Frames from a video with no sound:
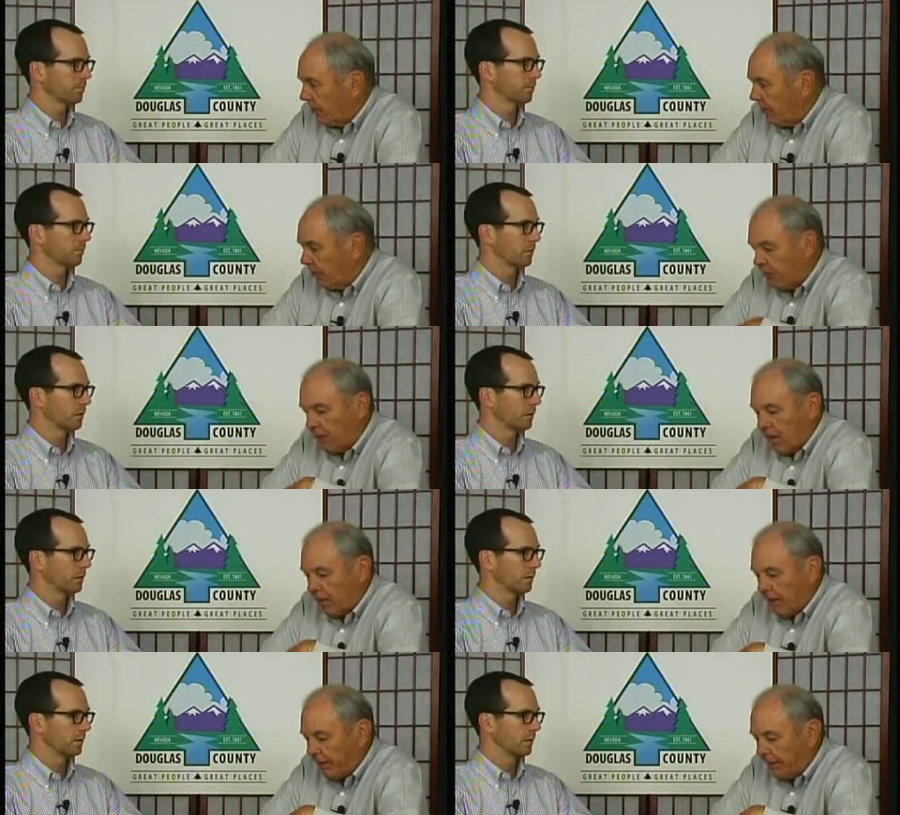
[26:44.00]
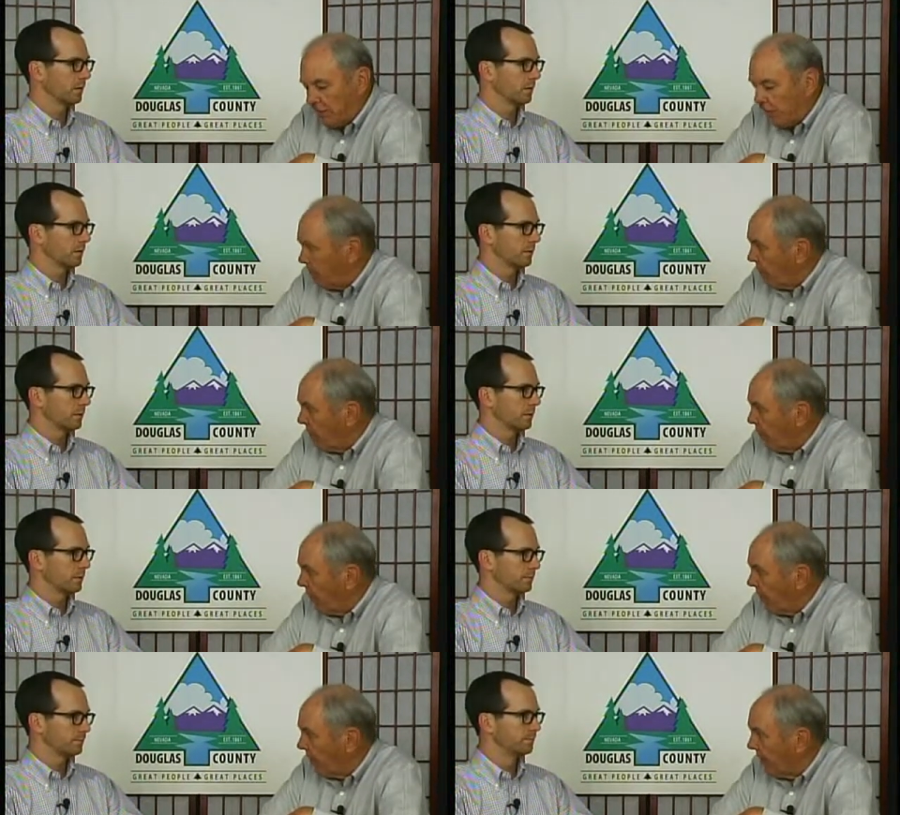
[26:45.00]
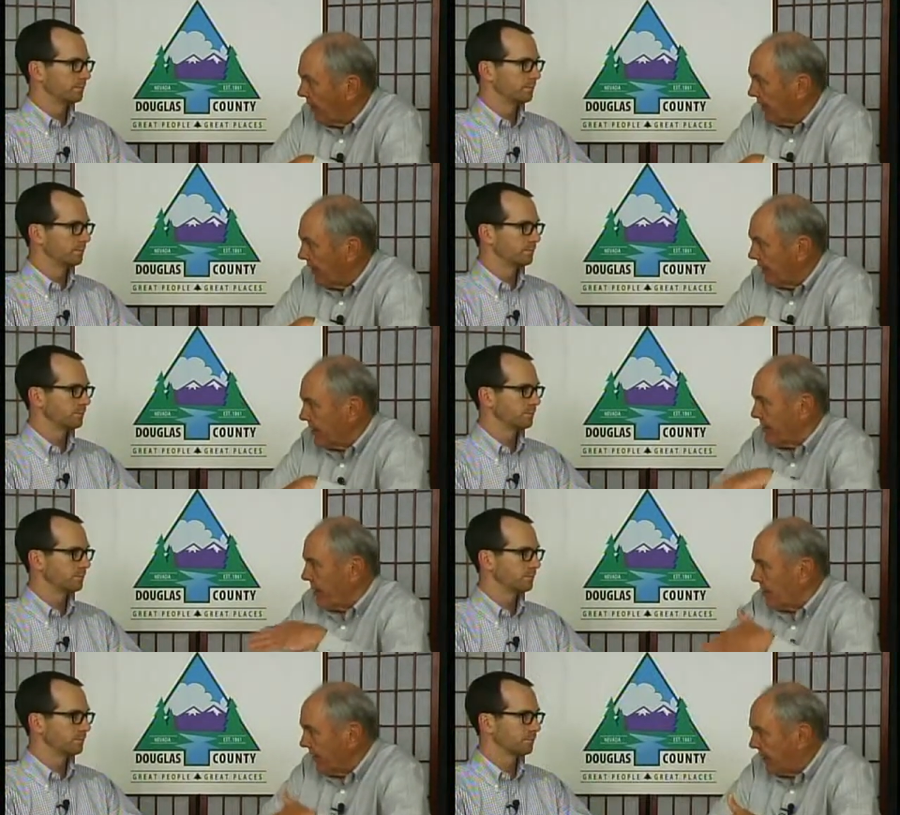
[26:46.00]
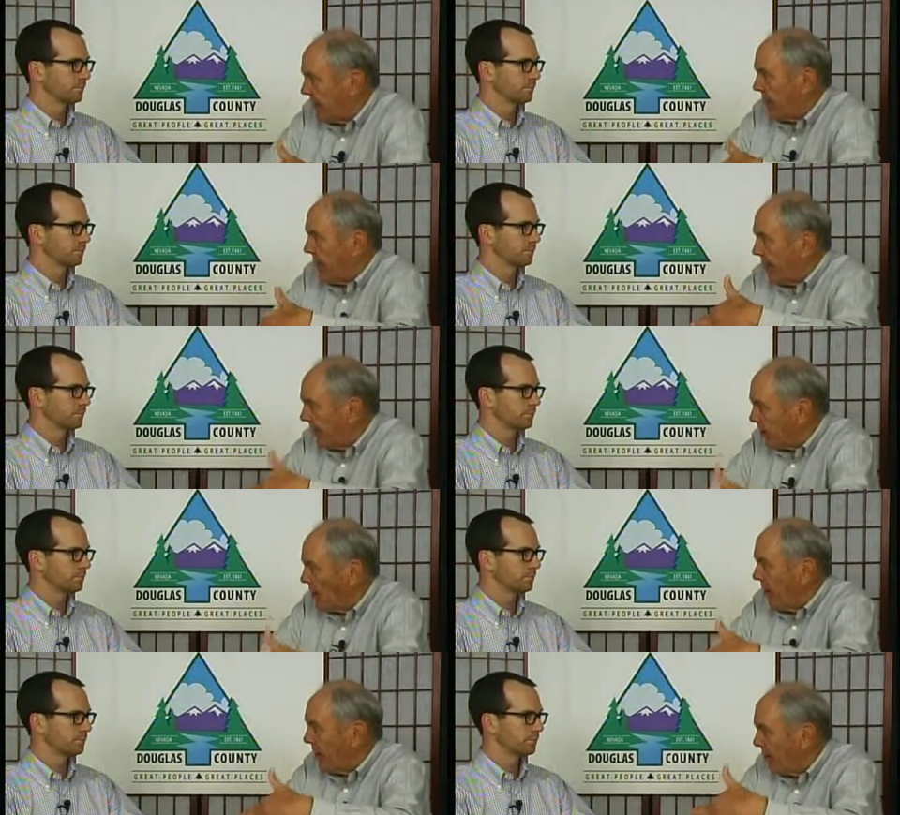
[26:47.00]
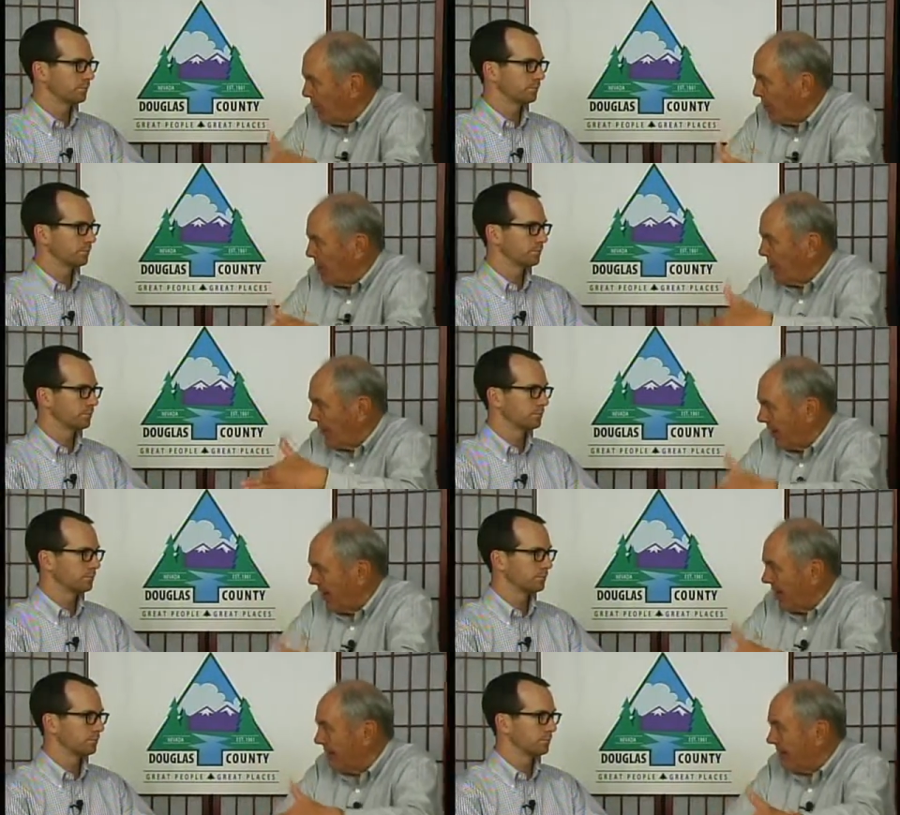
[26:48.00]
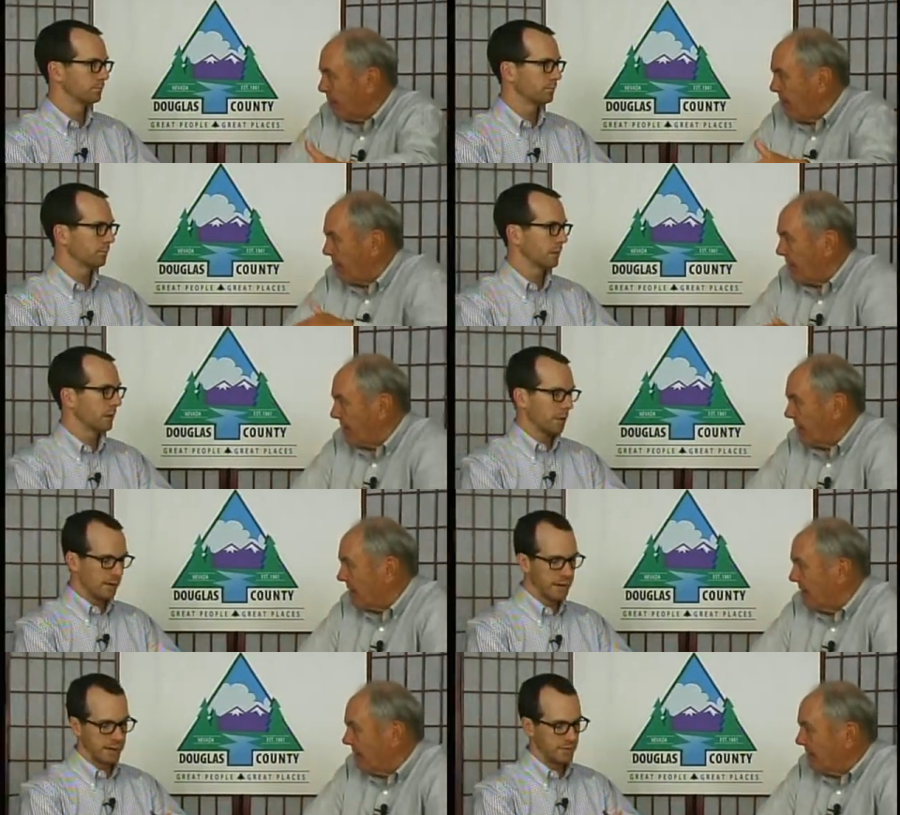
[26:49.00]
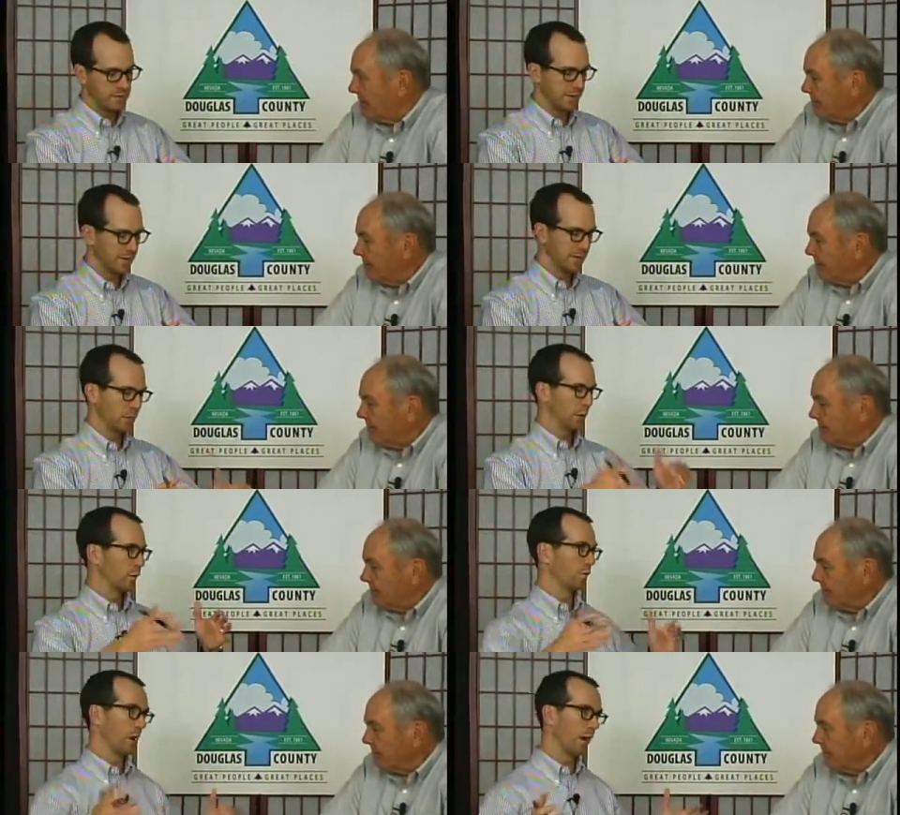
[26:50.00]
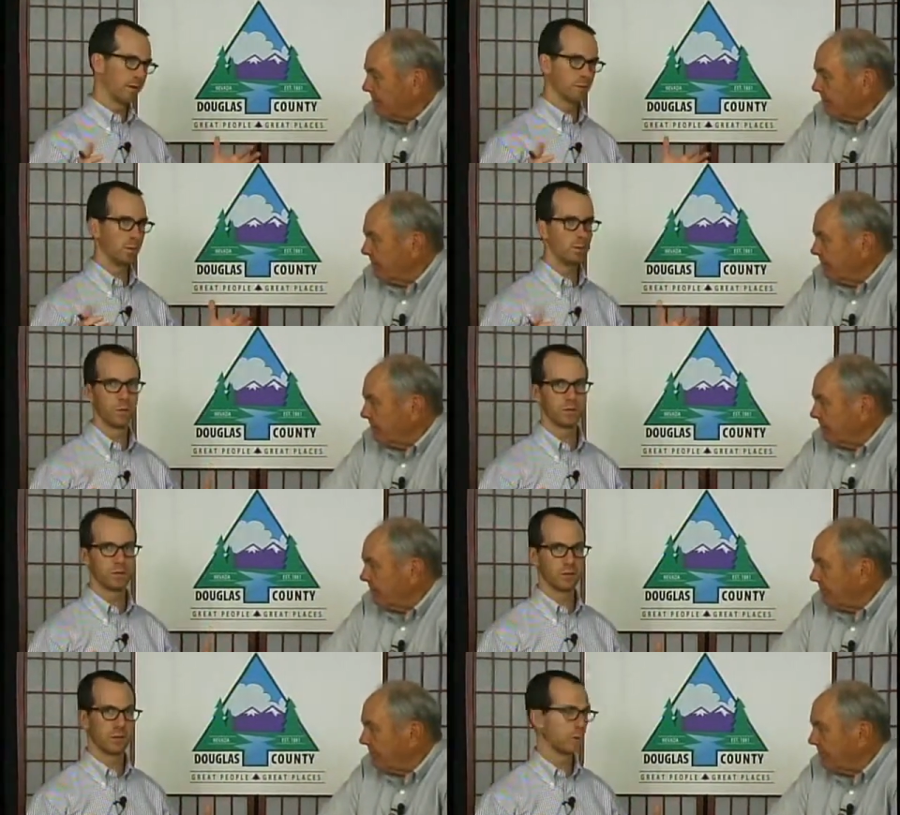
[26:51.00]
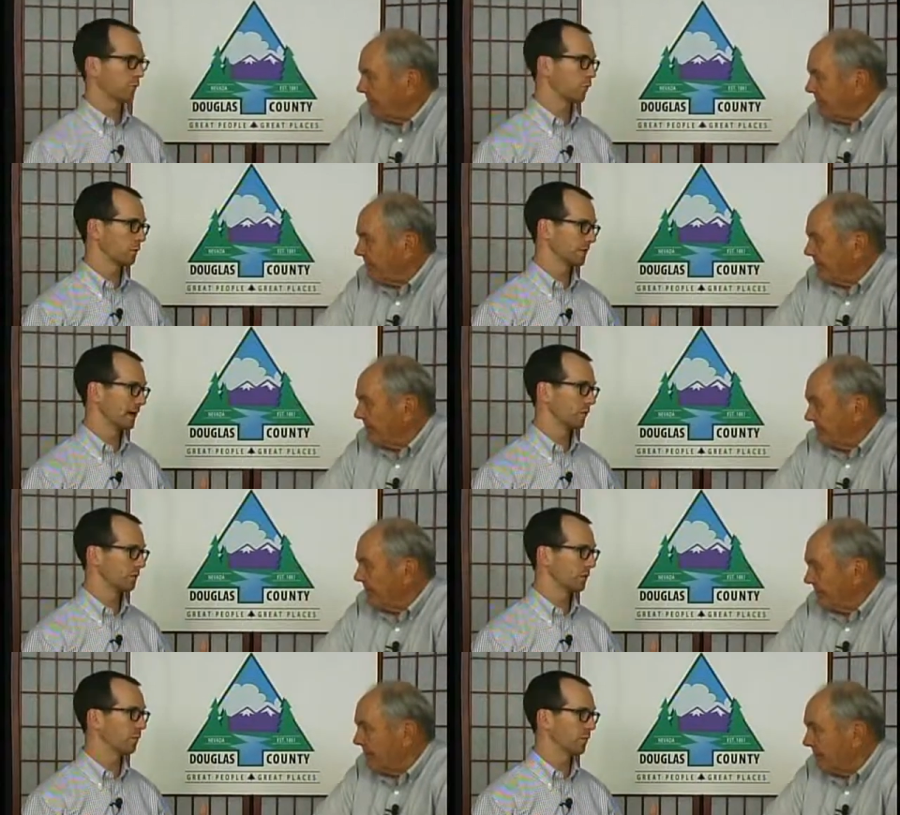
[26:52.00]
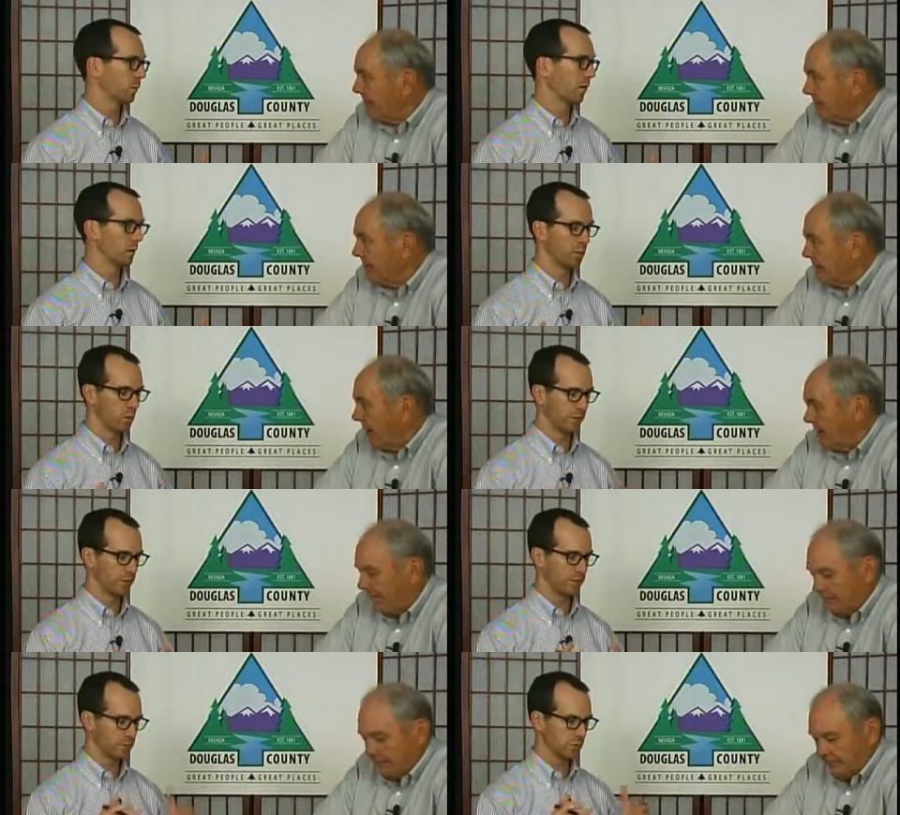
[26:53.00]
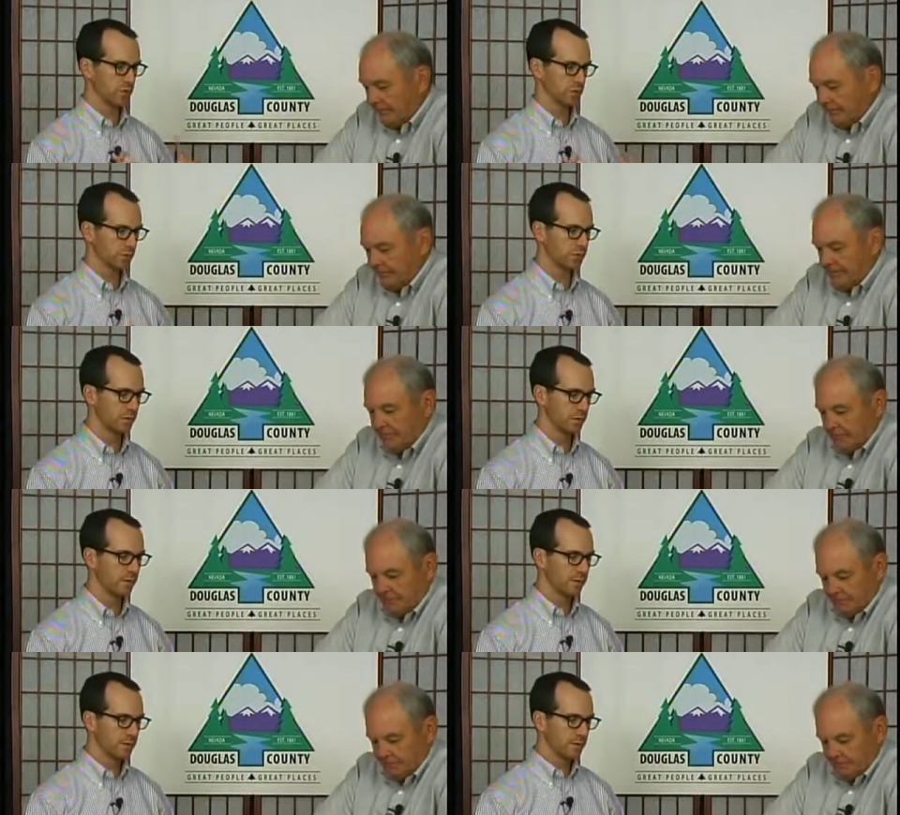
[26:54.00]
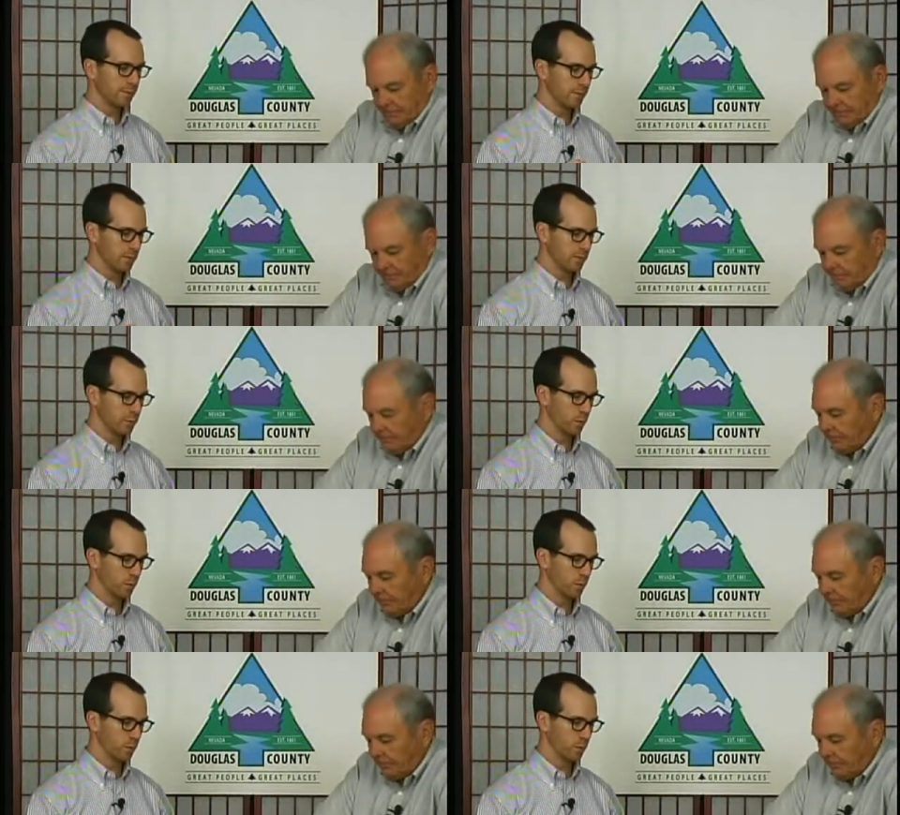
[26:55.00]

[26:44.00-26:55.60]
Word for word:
Speaker 1: District. We talked about this one before, and it sounds like it's making its way through the uh, process.
Speaker 2: Yeah, it is. And, uh, you know, uh, three or four, this is the third or fourth time it's come before our board. Yeah. And so this was the final